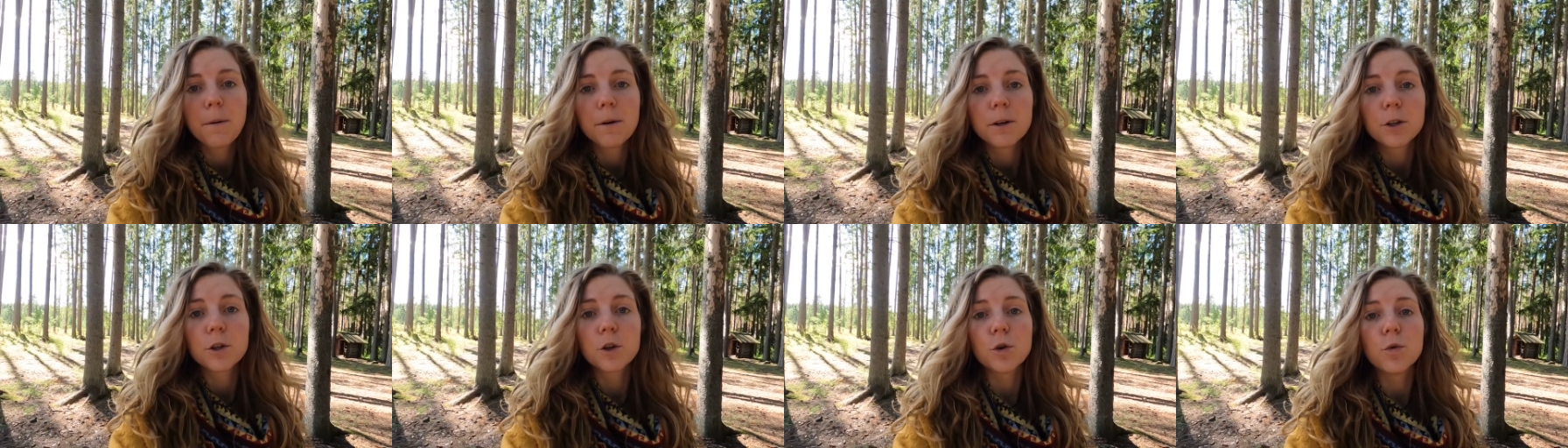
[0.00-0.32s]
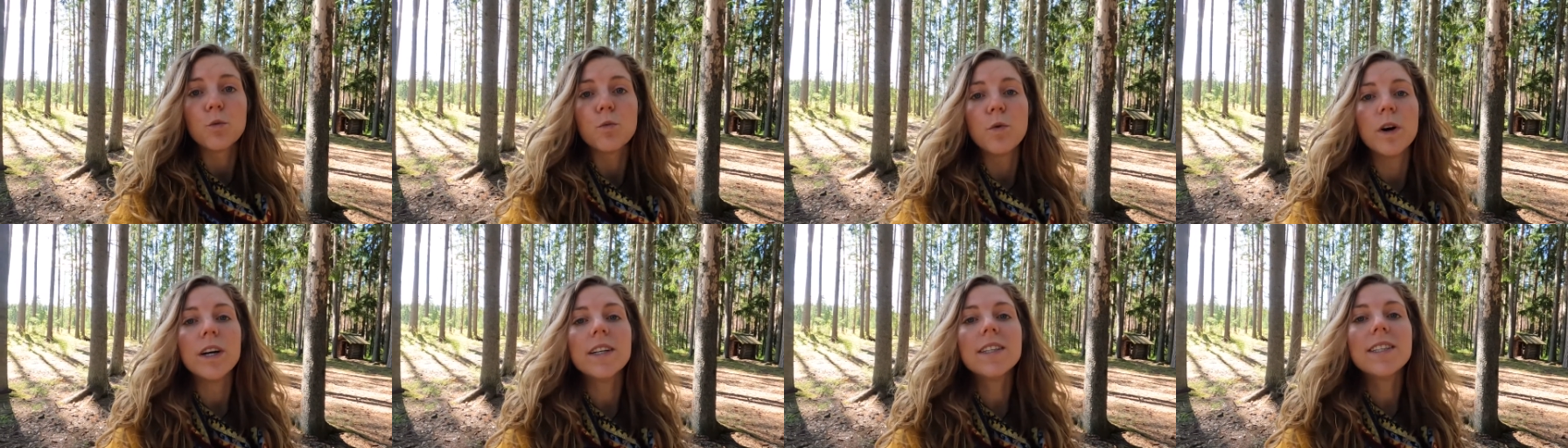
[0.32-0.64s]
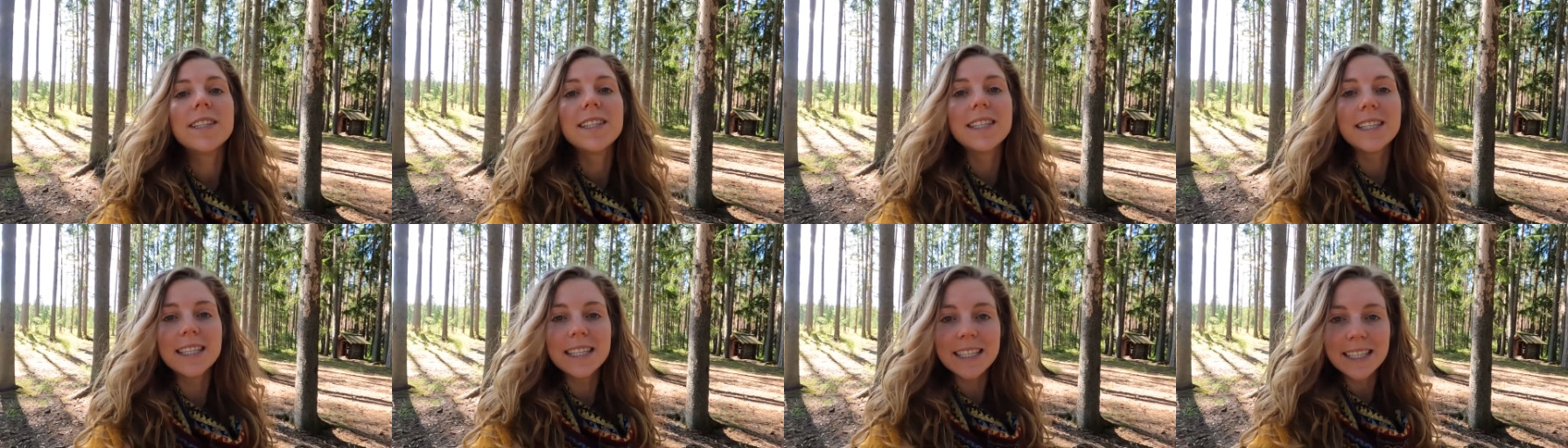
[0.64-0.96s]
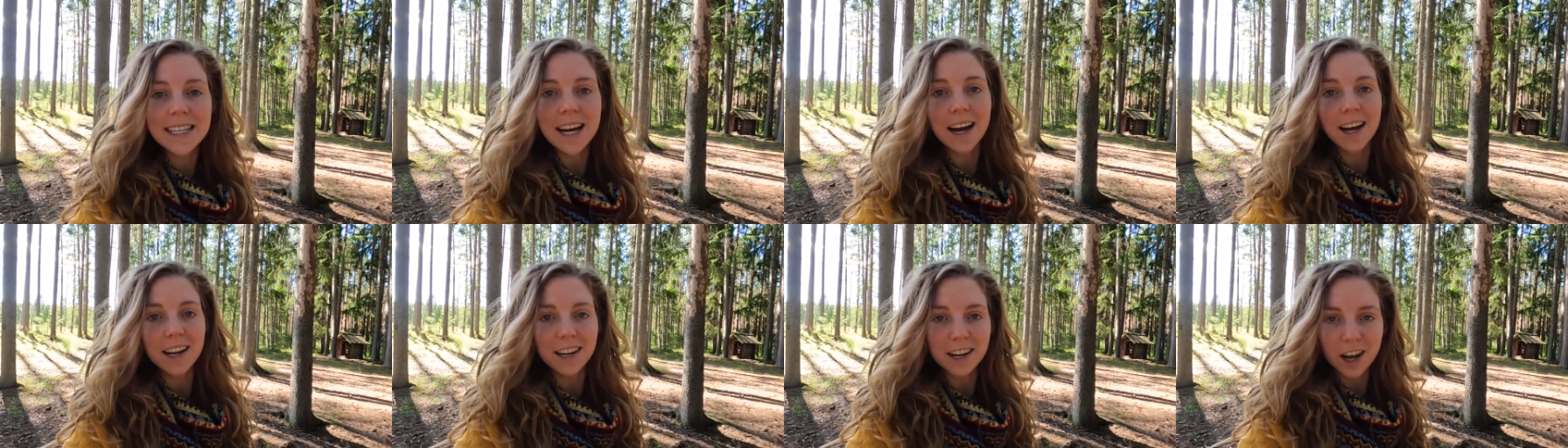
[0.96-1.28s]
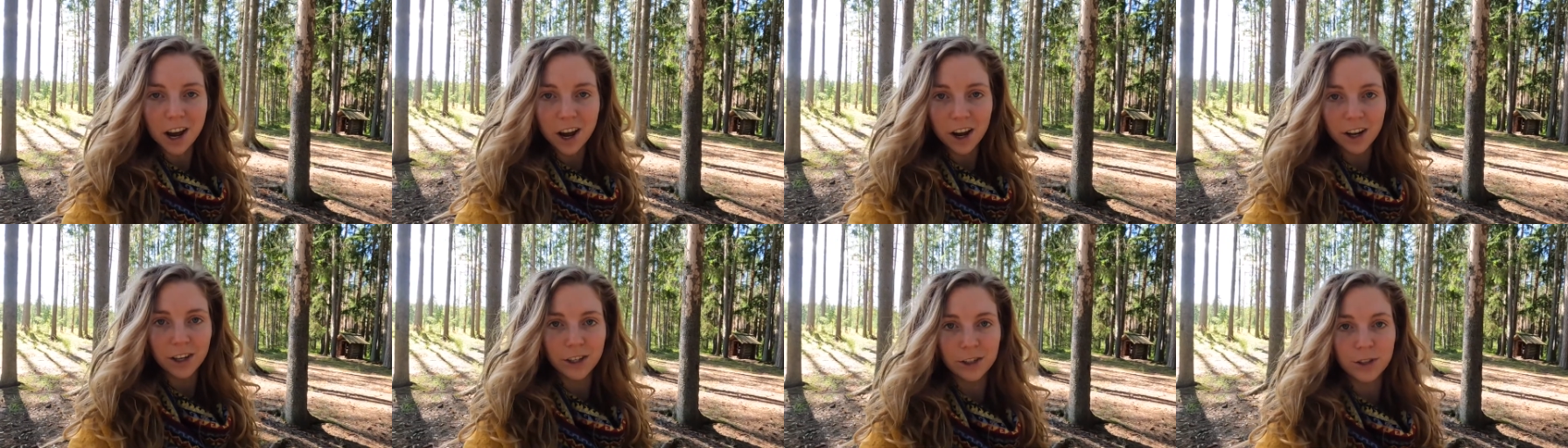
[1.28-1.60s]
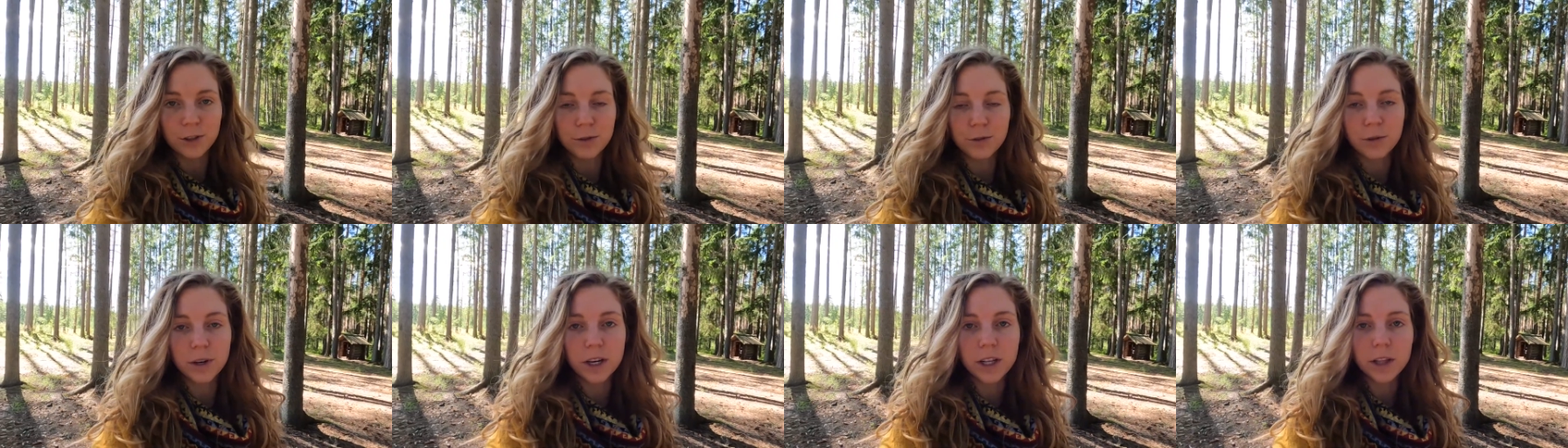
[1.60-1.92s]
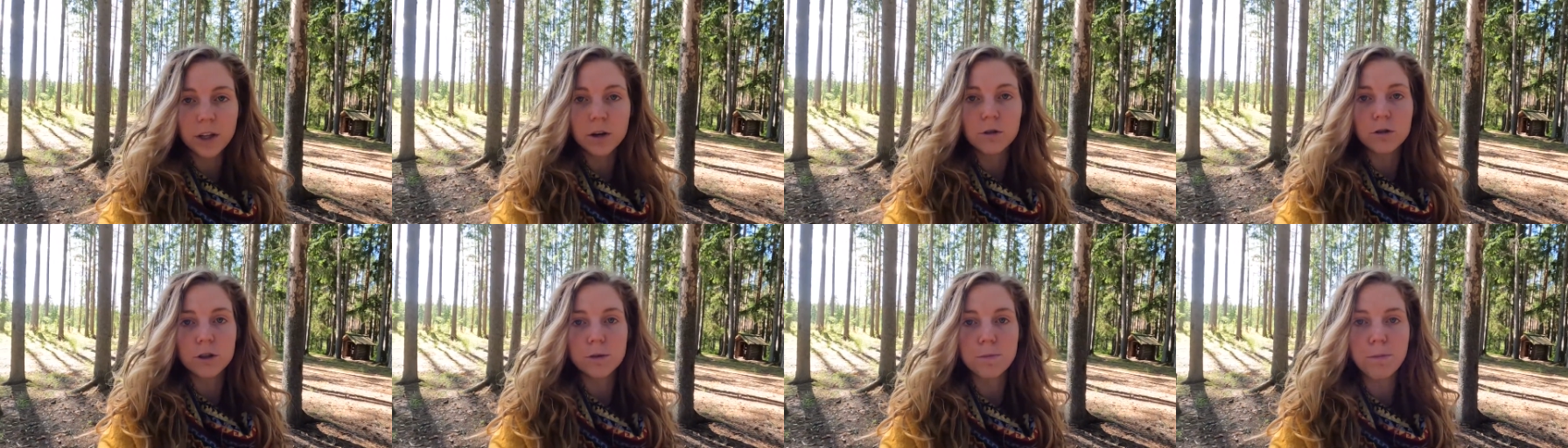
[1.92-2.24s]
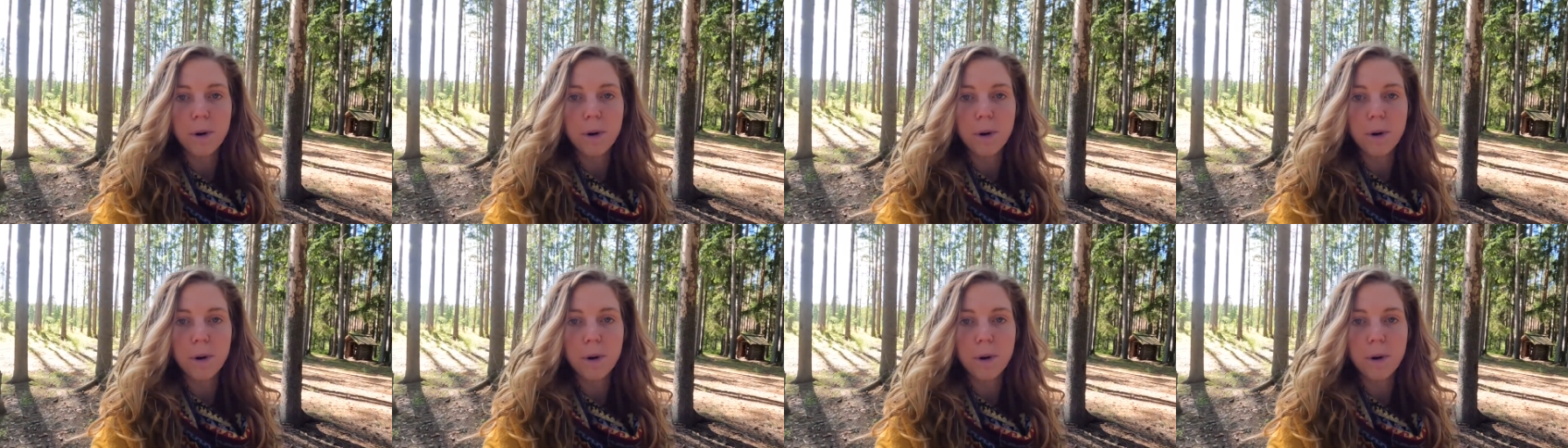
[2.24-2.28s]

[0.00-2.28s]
So what did I learn during those